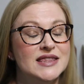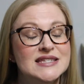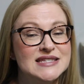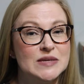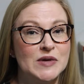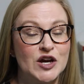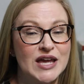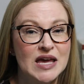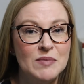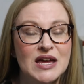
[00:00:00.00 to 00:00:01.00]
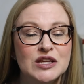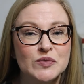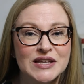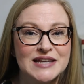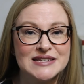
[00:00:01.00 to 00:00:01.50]
this TBR game and you
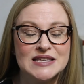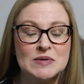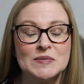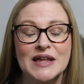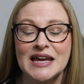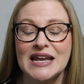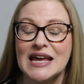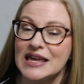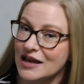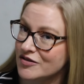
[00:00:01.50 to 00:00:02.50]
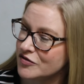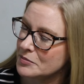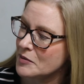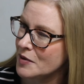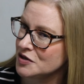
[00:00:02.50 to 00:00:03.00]
would like to see me play it again for
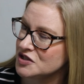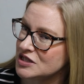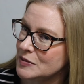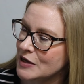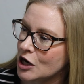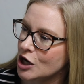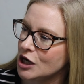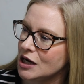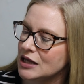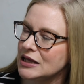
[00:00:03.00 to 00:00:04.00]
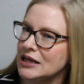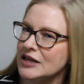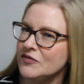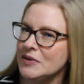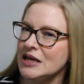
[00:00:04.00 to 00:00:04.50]
my March TBR,
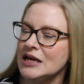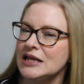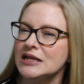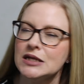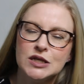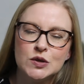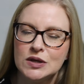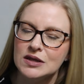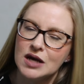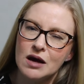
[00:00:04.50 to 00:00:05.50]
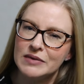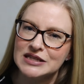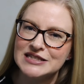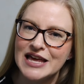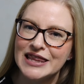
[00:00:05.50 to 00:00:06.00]
leave me a little note in the
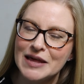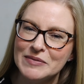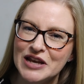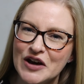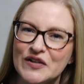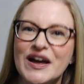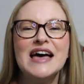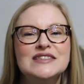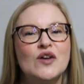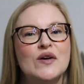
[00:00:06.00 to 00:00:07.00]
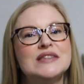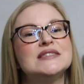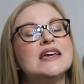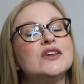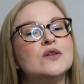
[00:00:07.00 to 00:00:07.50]
comments and let me know. As always,
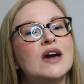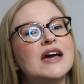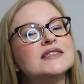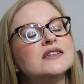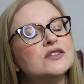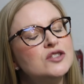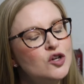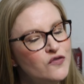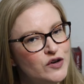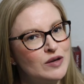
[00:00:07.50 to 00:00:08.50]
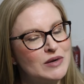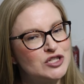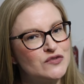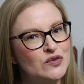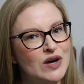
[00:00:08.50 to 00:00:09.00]
thank you guys so very much
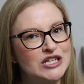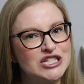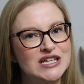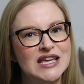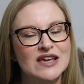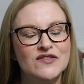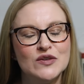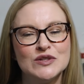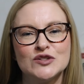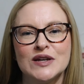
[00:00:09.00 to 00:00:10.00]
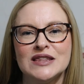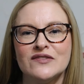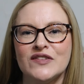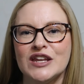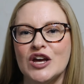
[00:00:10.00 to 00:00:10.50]
for watching. If you enjoyed the
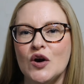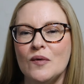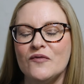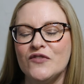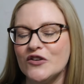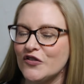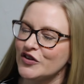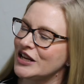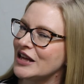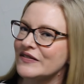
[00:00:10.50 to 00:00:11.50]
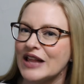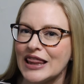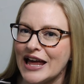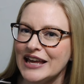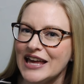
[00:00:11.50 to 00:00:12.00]
video, feel free to give it a
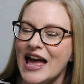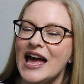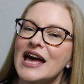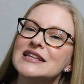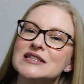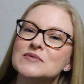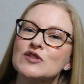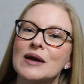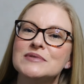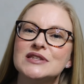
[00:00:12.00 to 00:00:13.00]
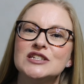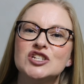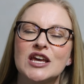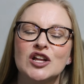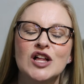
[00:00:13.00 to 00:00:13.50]
like and subscribe to the
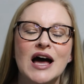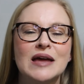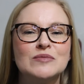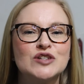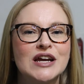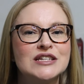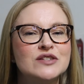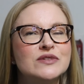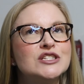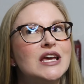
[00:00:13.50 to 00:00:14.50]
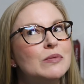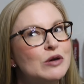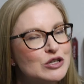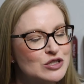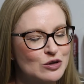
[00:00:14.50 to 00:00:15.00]
channel. I am trying to reach a
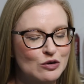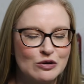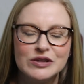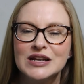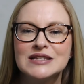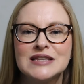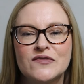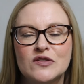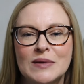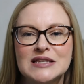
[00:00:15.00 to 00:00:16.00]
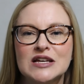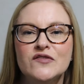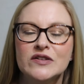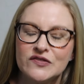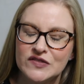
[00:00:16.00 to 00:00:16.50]
personal goal that I set for
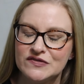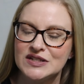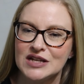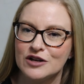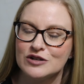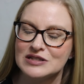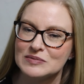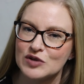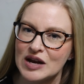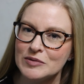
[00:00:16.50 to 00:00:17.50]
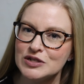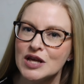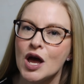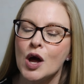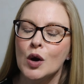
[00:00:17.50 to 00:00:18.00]
myself of 1,500 subscribers.
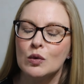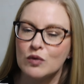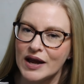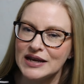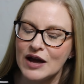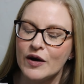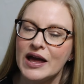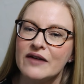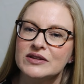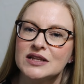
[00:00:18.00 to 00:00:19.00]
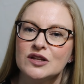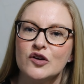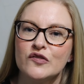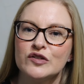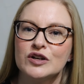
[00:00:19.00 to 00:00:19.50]
Right now I have a little
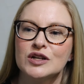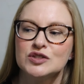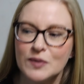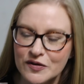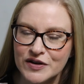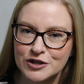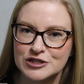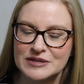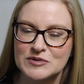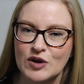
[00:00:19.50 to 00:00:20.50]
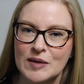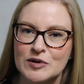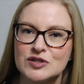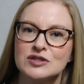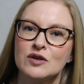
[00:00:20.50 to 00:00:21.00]
over 1,200
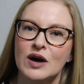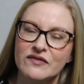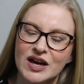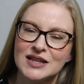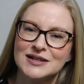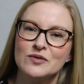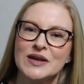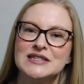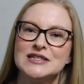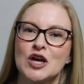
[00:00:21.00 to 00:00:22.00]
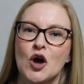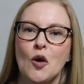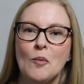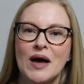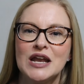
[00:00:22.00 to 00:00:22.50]
subscribers, so I've got a little ways to
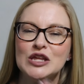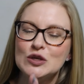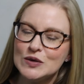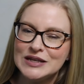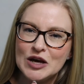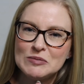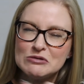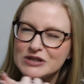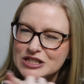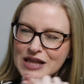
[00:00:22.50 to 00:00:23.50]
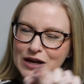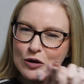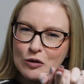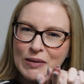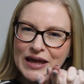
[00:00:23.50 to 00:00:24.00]
go, but you can help me reach that
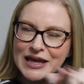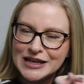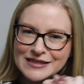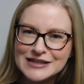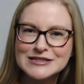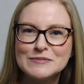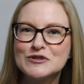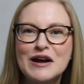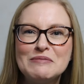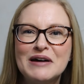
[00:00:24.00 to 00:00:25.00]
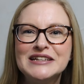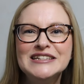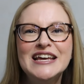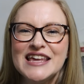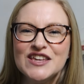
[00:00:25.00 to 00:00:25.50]
goal by hitting that subscribe
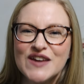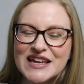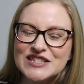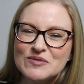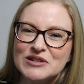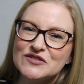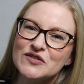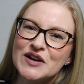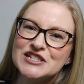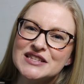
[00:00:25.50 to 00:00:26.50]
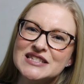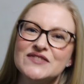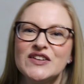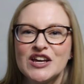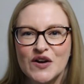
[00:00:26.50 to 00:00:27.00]
button. Thank you guys so much for watching this
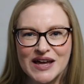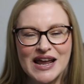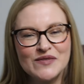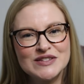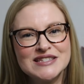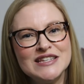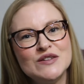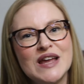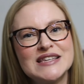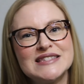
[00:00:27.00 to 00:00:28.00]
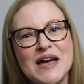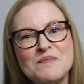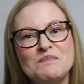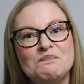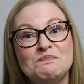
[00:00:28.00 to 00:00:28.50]
video, and I will see you next
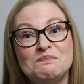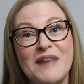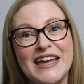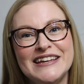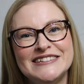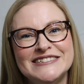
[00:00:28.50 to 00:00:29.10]
time. Bye!